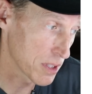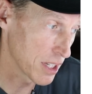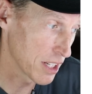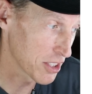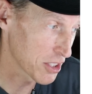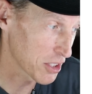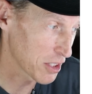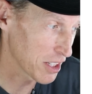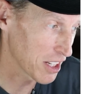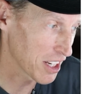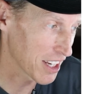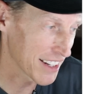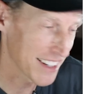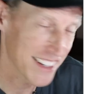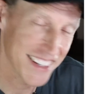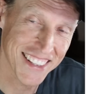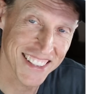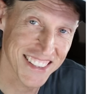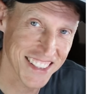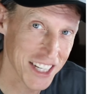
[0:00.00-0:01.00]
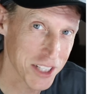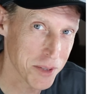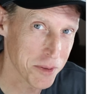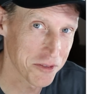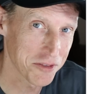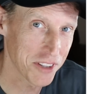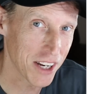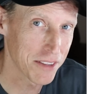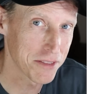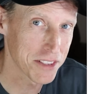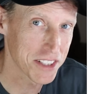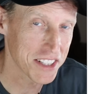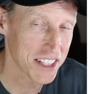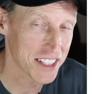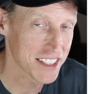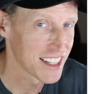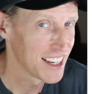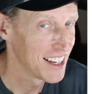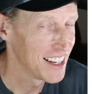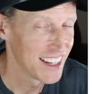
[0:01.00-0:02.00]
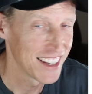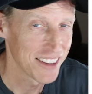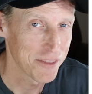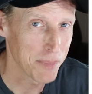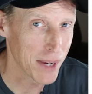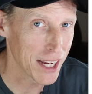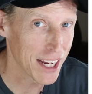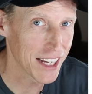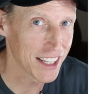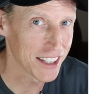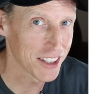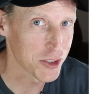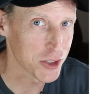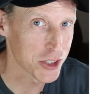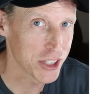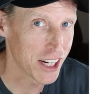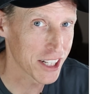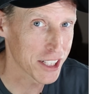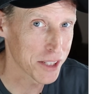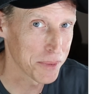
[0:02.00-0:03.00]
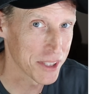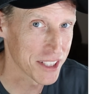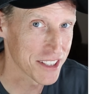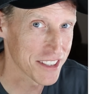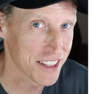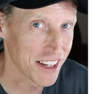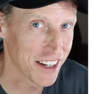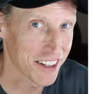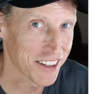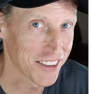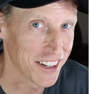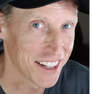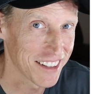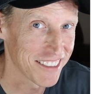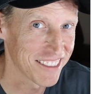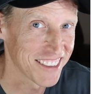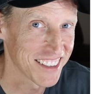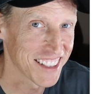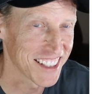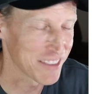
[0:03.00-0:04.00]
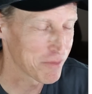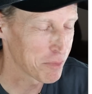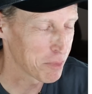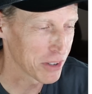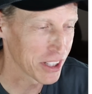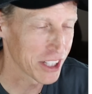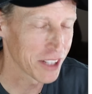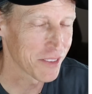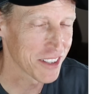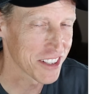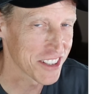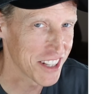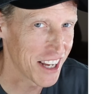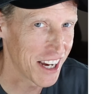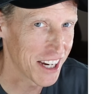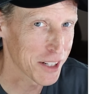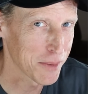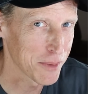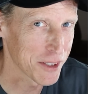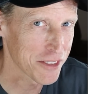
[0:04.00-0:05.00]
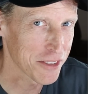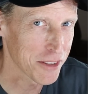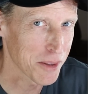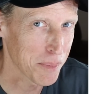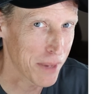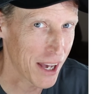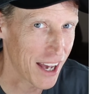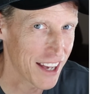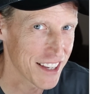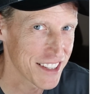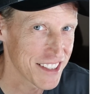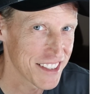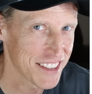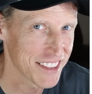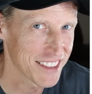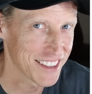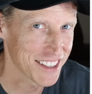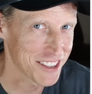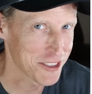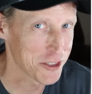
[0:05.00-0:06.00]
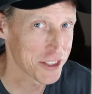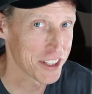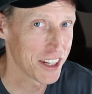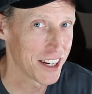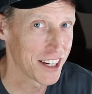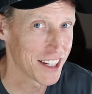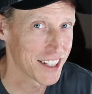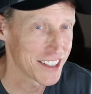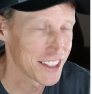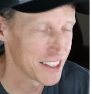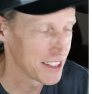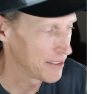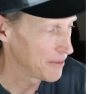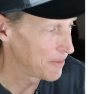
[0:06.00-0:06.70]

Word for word: Sounds good. Attachment five and six. Man, those documents suck, right? When they bring up those documents from the past that you signed.